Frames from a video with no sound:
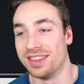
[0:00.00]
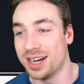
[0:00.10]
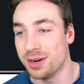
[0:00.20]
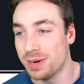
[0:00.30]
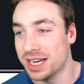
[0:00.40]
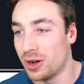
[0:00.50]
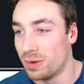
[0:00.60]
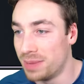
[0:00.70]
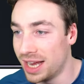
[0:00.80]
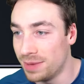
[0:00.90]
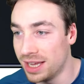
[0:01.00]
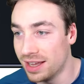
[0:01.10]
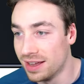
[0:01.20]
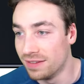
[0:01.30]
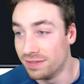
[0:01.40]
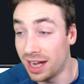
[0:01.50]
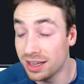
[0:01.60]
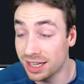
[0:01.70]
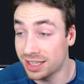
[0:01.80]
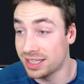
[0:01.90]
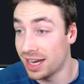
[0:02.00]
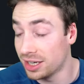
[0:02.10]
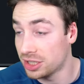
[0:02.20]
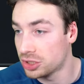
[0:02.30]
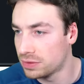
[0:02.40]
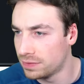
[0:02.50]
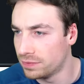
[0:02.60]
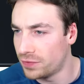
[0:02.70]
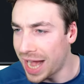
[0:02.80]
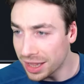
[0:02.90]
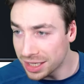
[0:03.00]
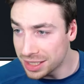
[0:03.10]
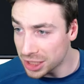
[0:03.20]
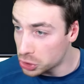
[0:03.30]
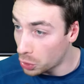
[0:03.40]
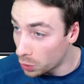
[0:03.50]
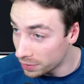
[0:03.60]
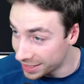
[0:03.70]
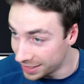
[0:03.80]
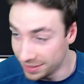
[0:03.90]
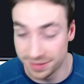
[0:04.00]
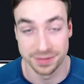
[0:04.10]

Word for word: There we go, baby. Valedictorian.